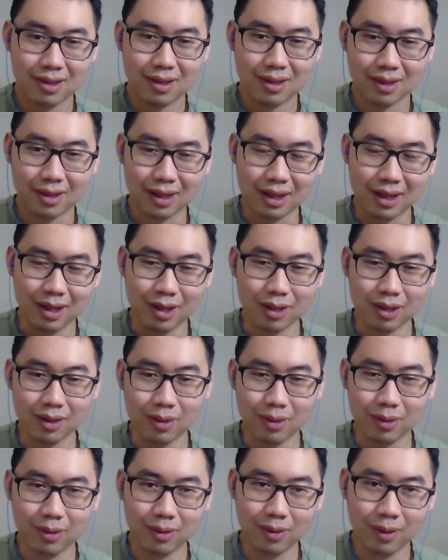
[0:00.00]

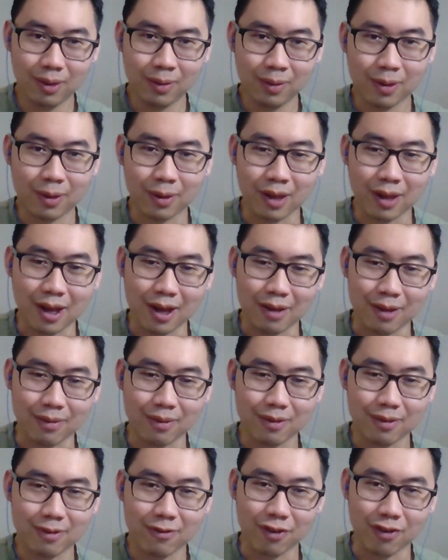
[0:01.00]
You don't know that,
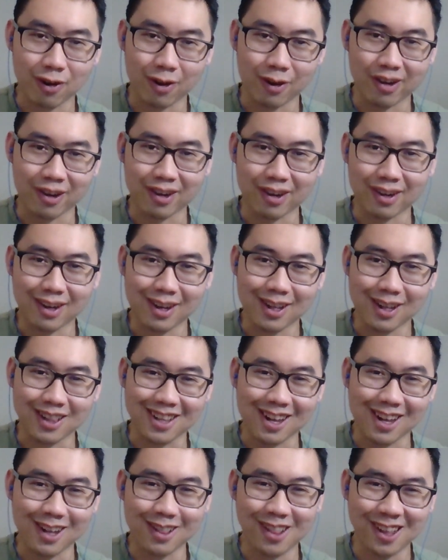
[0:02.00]
Fern.
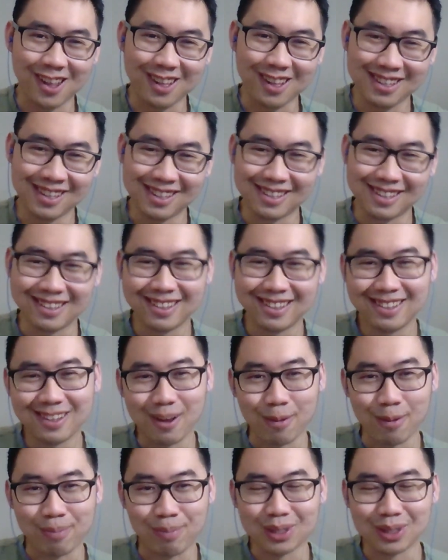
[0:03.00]
I think he'd
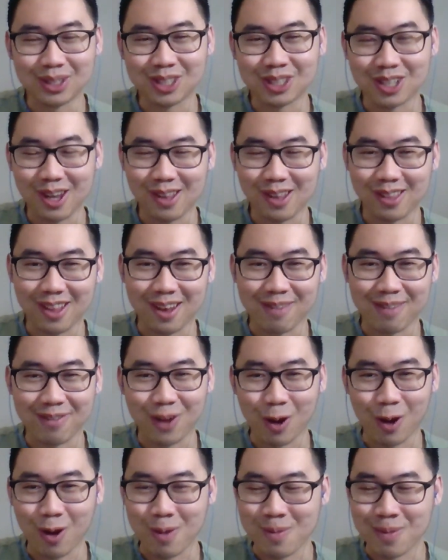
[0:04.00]
appreciate that
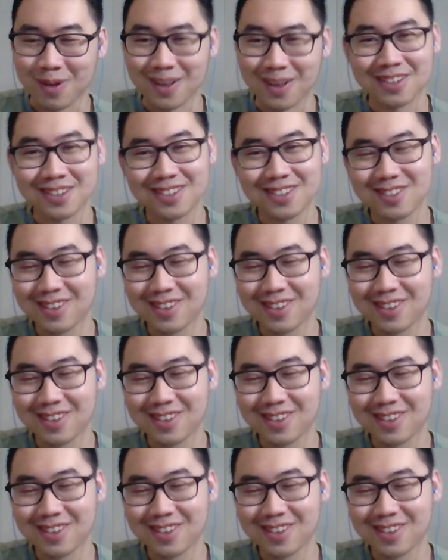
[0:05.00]
very much.